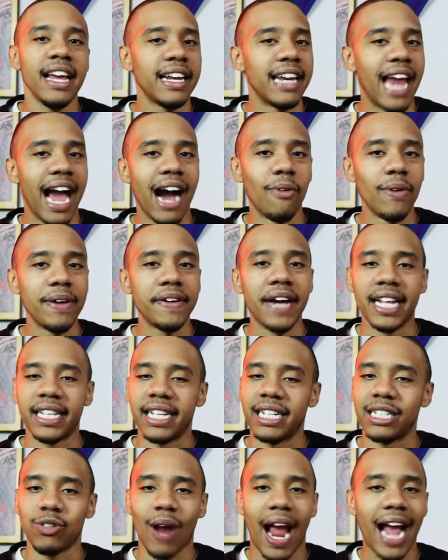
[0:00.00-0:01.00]
Now, we've got
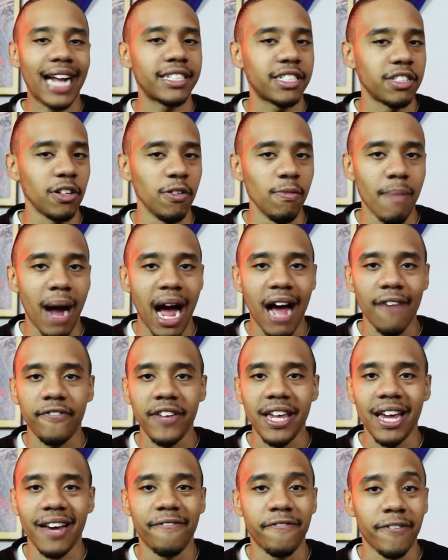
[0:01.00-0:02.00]
the tracksuit
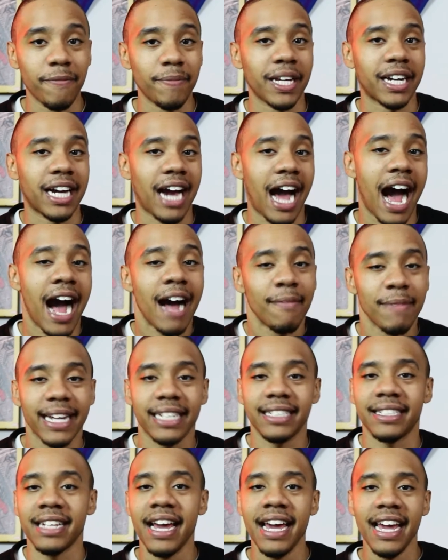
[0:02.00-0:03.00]
mafia from the
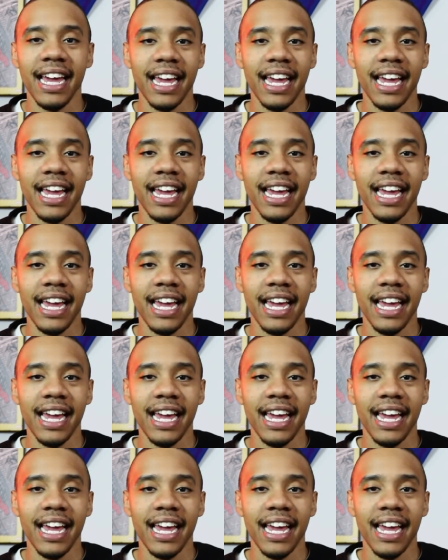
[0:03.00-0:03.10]
comics